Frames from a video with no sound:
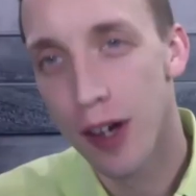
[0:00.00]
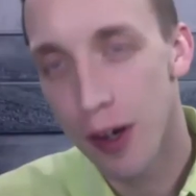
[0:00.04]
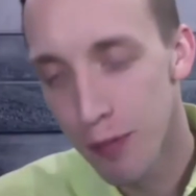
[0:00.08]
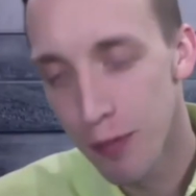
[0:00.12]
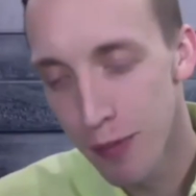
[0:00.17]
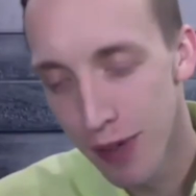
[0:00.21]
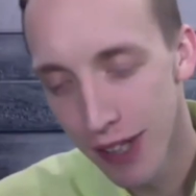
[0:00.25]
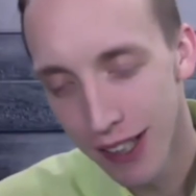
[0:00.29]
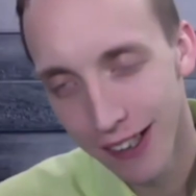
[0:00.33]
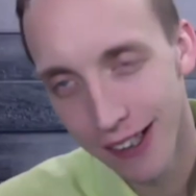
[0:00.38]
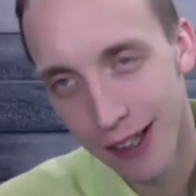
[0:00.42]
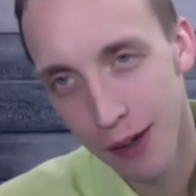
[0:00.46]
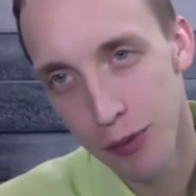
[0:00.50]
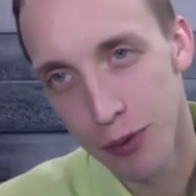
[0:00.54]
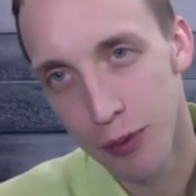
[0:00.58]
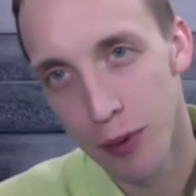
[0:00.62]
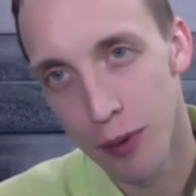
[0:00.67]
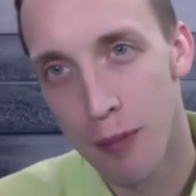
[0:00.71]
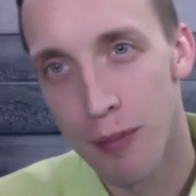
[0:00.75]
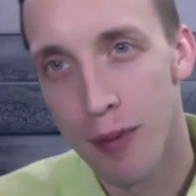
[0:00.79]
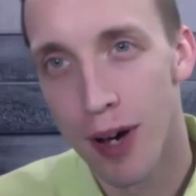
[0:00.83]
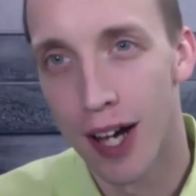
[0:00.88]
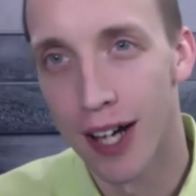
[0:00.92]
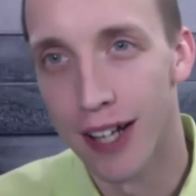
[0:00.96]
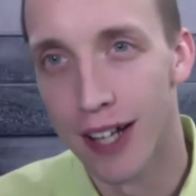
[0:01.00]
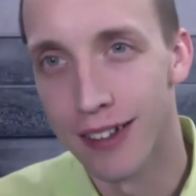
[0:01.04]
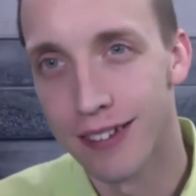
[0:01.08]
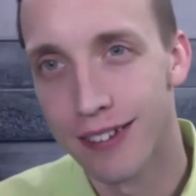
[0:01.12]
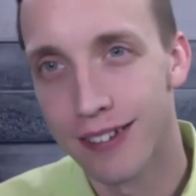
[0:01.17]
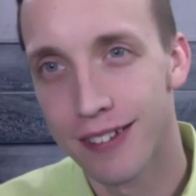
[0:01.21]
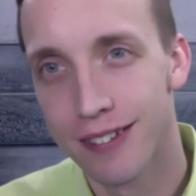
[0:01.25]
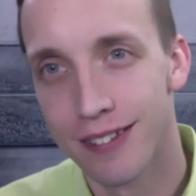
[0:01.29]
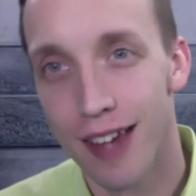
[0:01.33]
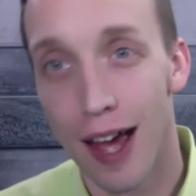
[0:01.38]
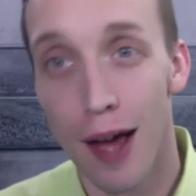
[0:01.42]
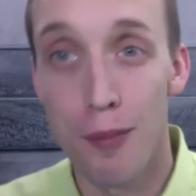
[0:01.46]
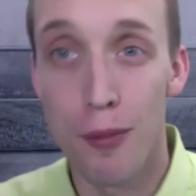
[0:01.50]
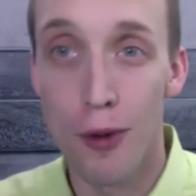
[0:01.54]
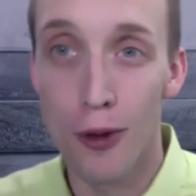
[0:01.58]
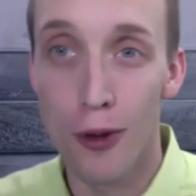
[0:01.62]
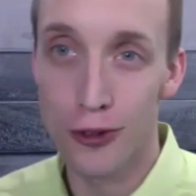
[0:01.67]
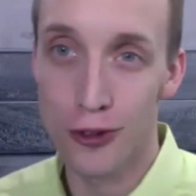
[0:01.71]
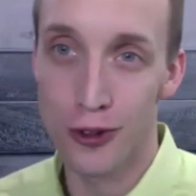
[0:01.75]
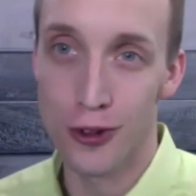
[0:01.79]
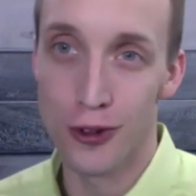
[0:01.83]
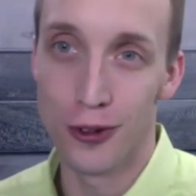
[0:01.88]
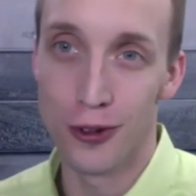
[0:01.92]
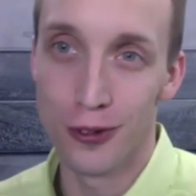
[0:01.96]
immediately comes to my mind, I'm
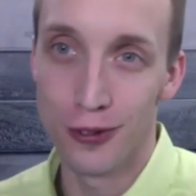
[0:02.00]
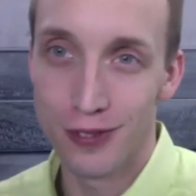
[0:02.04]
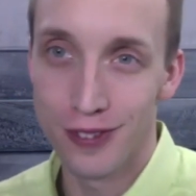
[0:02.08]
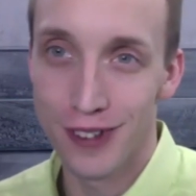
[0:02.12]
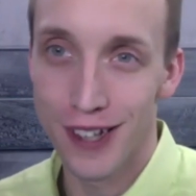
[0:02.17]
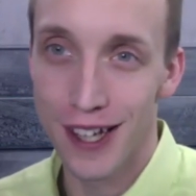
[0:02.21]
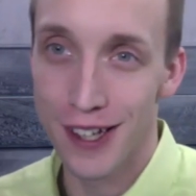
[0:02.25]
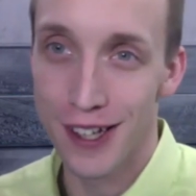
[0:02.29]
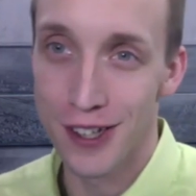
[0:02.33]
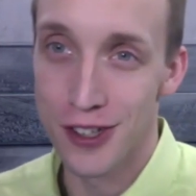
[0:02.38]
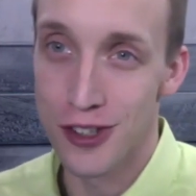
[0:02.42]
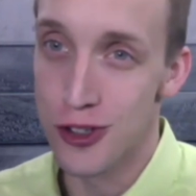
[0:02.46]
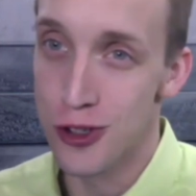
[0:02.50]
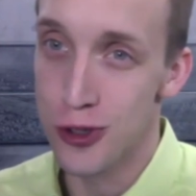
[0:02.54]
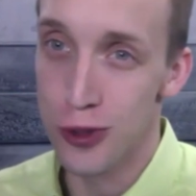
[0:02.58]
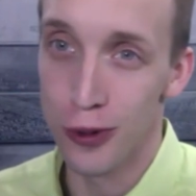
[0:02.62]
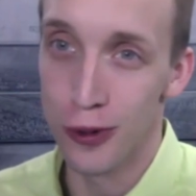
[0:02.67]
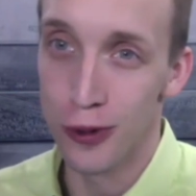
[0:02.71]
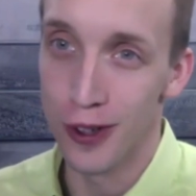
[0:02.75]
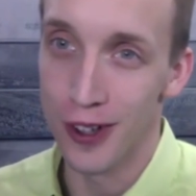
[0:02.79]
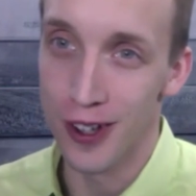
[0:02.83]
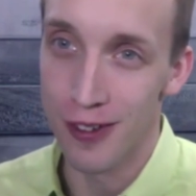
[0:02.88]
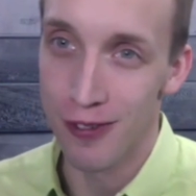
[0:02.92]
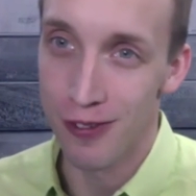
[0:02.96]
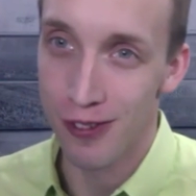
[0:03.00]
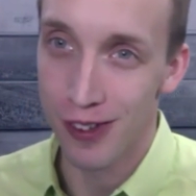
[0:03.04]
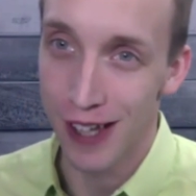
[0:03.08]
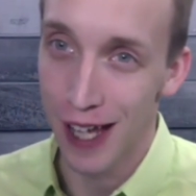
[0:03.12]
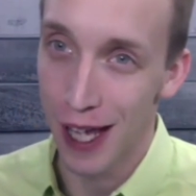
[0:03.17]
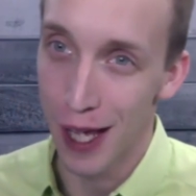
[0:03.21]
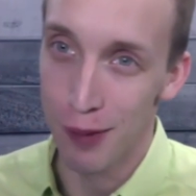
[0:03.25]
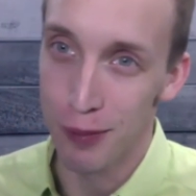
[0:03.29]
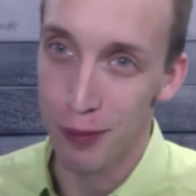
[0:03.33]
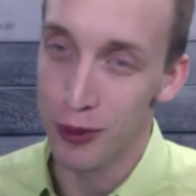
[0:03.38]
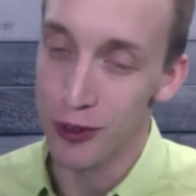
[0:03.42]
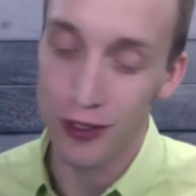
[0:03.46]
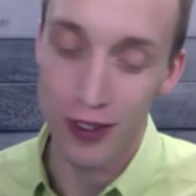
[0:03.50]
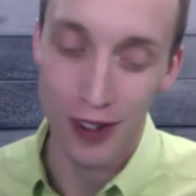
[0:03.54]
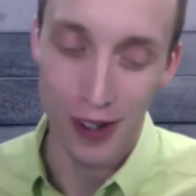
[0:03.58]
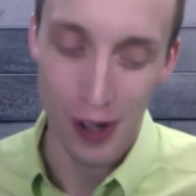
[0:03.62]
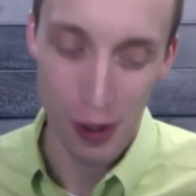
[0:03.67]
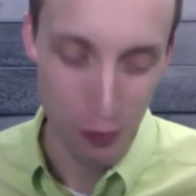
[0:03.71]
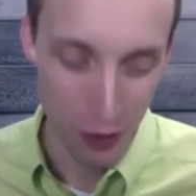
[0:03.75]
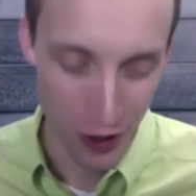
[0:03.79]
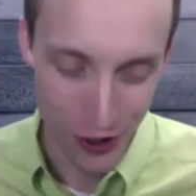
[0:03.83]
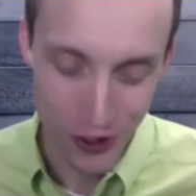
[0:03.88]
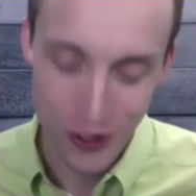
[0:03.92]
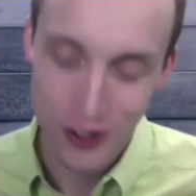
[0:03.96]
also enjoy games very
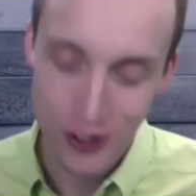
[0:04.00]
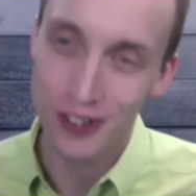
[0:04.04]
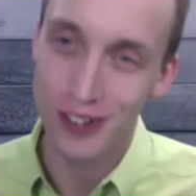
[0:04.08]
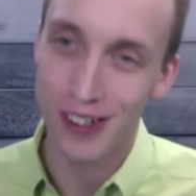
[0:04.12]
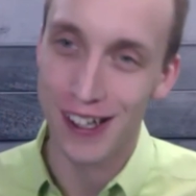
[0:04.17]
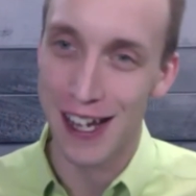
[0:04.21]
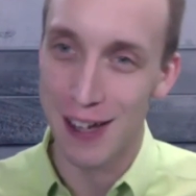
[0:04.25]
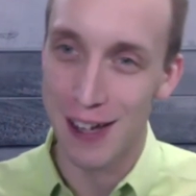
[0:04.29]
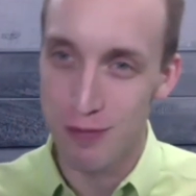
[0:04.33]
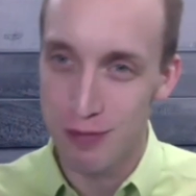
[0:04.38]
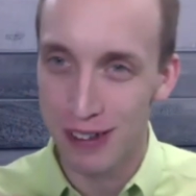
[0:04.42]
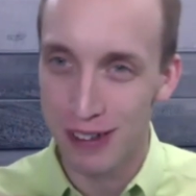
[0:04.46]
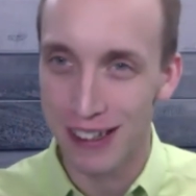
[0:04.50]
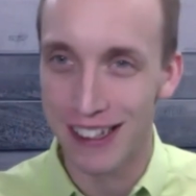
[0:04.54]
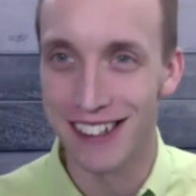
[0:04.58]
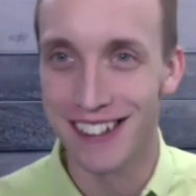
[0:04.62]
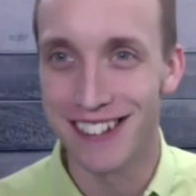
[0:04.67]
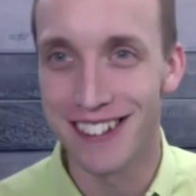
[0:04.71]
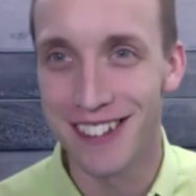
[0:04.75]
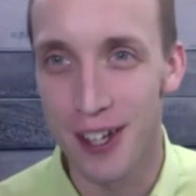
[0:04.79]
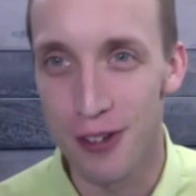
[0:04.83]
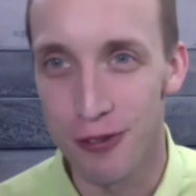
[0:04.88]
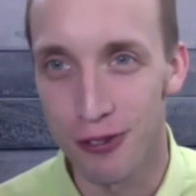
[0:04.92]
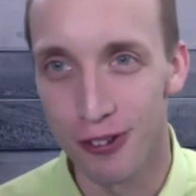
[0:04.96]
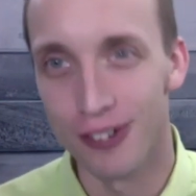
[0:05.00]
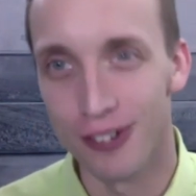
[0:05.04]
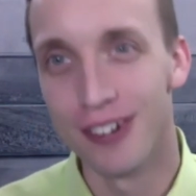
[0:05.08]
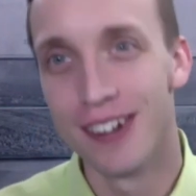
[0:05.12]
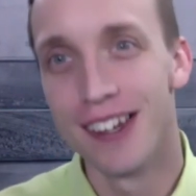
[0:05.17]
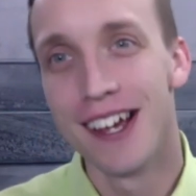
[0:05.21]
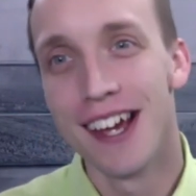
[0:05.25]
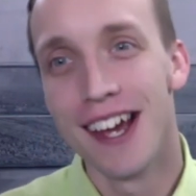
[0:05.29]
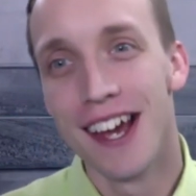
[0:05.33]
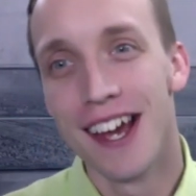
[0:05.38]
much, and I play several.